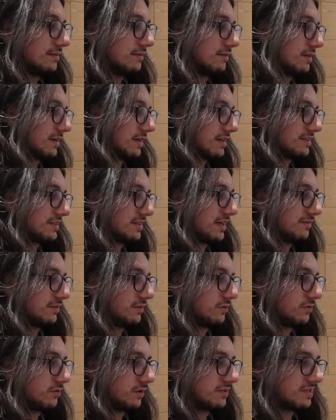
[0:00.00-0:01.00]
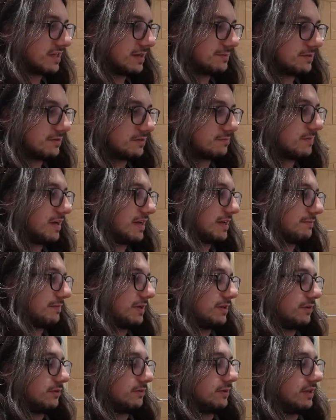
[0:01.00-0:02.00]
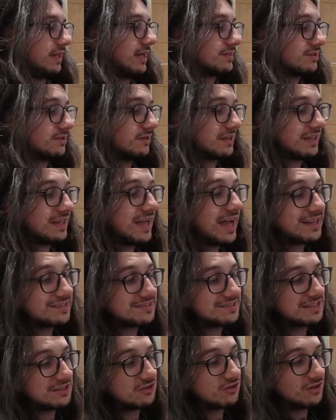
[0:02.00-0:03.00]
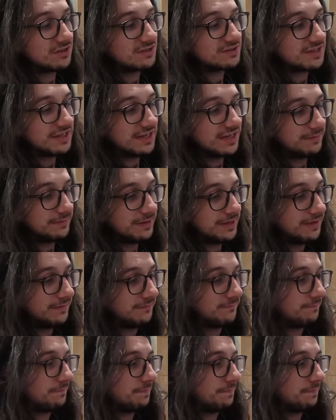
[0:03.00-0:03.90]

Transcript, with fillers: Oh look, I didn't have a new crontab, so it's making me a new one. Let's look in Etsy crontab, eh?